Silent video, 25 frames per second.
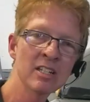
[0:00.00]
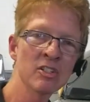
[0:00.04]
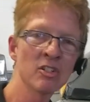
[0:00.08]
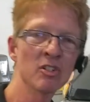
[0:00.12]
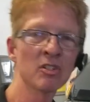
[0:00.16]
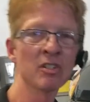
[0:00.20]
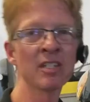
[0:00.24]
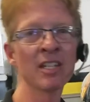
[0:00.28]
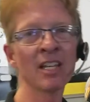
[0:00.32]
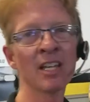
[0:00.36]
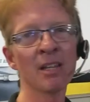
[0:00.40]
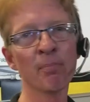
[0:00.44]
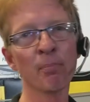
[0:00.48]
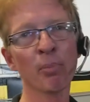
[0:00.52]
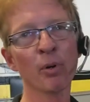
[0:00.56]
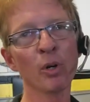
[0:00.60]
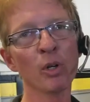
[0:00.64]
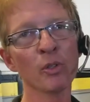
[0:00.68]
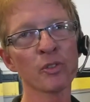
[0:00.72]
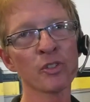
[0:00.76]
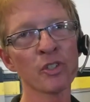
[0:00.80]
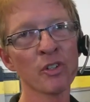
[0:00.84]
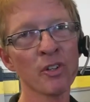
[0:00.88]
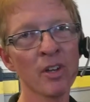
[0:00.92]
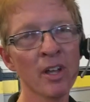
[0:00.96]
are dead bolt
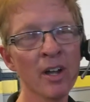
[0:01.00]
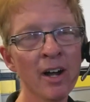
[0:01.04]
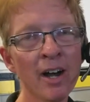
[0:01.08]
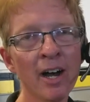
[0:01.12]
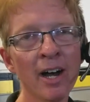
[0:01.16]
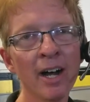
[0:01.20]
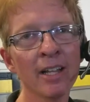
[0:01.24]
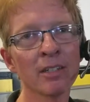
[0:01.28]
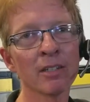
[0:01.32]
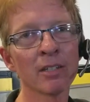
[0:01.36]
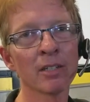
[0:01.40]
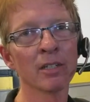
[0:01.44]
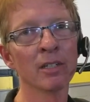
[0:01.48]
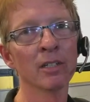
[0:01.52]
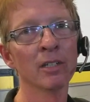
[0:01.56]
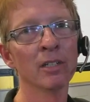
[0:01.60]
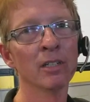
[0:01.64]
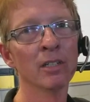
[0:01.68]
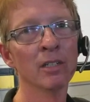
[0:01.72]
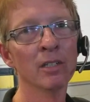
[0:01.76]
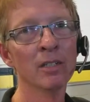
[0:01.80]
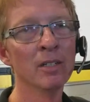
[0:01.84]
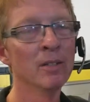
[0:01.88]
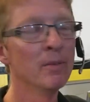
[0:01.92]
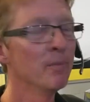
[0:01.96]
or not.
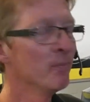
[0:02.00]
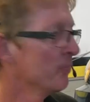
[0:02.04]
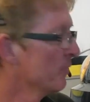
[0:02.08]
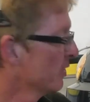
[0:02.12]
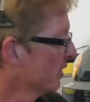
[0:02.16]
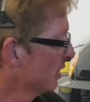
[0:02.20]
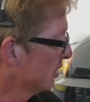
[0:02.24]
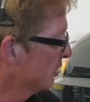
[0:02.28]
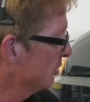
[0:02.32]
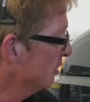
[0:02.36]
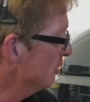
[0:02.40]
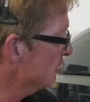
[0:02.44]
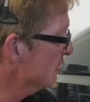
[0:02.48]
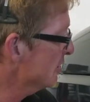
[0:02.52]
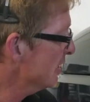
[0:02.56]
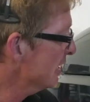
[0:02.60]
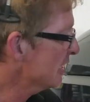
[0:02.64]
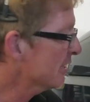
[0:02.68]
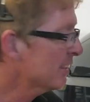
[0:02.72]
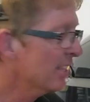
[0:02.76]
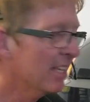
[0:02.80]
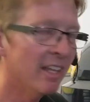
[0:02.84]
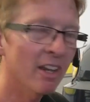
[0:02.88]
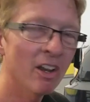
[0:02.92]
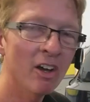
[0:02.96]
You
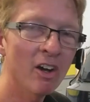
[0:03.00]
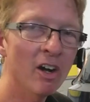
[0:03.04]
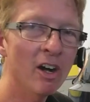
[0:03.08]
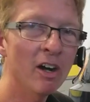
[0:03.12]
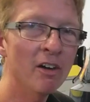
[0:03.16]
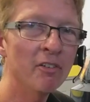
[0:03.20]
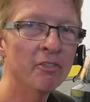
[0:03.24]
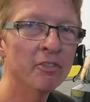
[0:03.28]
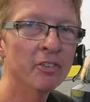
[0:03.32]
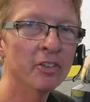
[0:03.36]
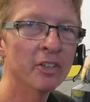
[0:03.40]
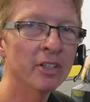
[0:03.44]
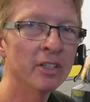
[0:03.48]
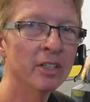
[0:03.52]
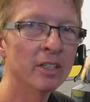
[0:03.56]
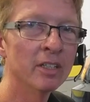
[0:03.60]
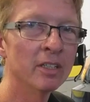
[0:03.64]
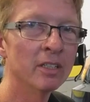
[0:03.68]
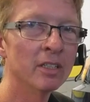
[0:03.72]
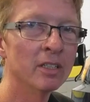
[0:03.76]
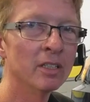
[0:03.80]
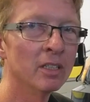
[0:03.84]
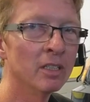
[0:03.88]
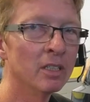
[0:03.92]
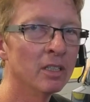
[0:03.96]
take that off,
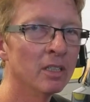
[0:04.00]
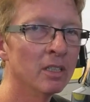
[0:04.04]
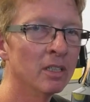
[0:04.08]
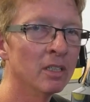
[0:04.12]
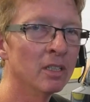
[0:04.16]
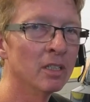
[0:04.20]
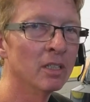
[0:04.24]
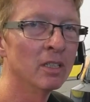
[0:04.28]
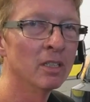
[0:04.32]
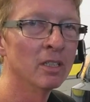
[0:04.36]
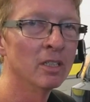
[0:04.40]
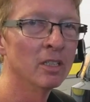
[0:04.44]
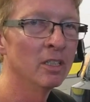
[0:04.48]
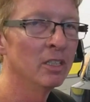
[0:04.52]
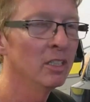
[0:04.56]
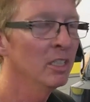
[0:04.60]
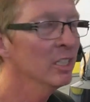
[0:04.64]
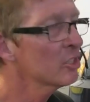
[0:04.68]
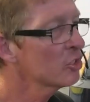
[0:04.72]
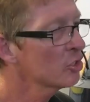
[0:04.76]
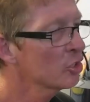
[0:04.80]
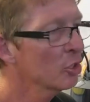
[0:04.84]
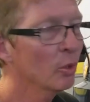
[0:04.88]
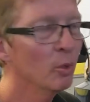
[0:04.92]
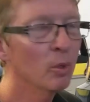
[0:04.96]

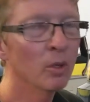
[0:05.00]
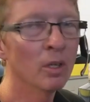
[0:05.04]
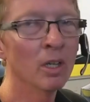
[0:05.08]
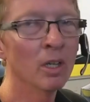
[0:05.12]
it's going to